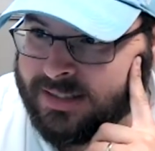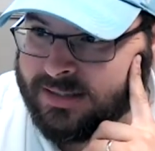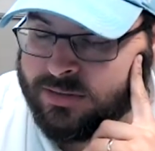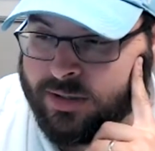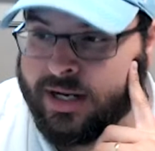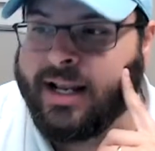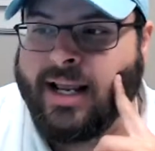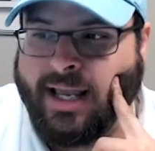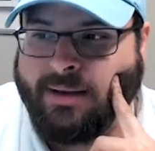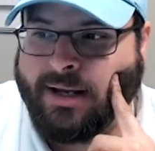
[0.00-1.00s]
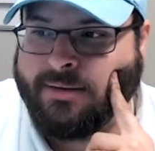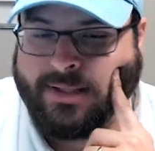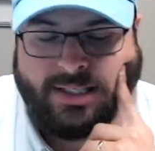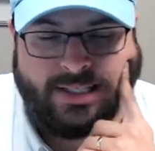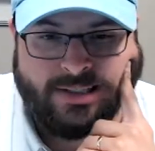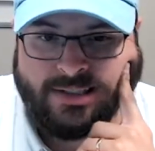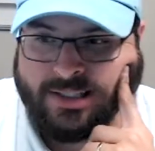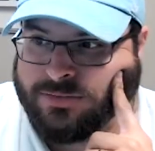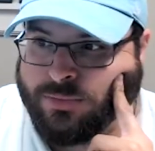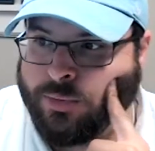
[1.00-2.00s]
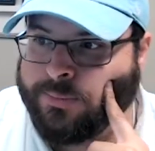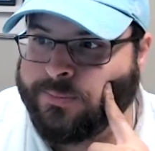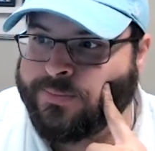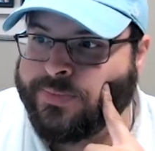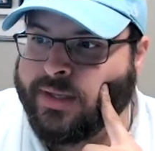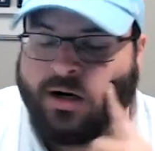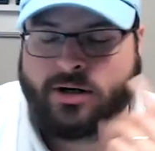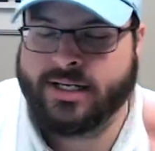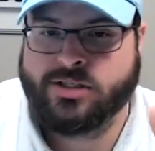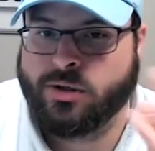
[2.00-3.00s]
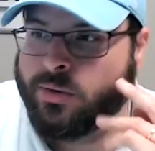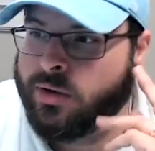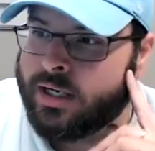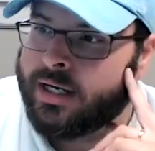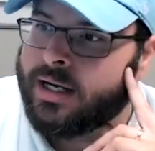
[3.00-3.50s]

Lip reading: that's test 3. It might have been the end of test 4 or test 2.